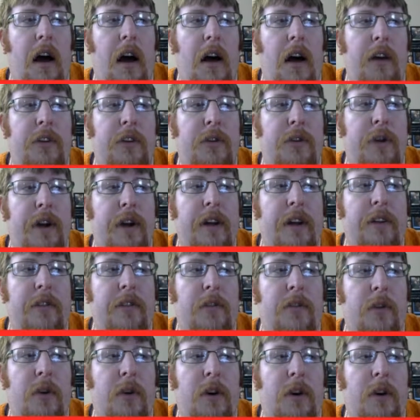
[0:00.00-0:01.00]

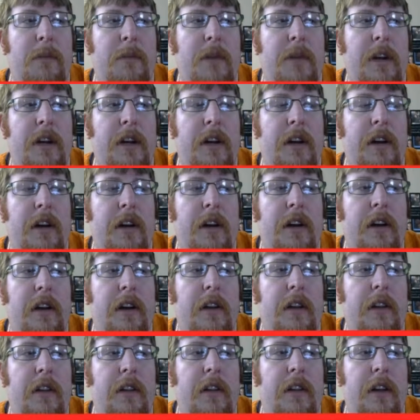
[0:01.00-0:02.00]
transform
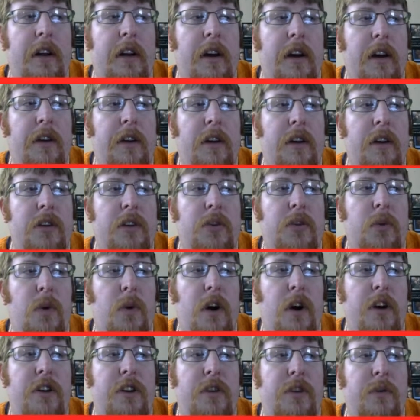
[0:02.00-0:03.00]
the Dusk
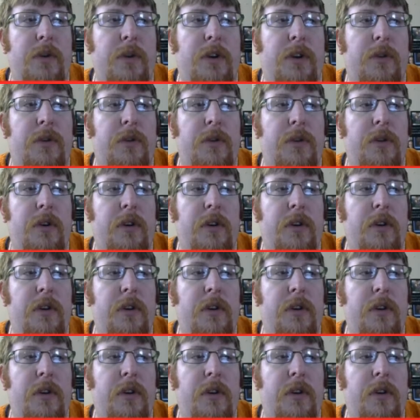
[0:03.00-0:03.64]
Watch Recruiter.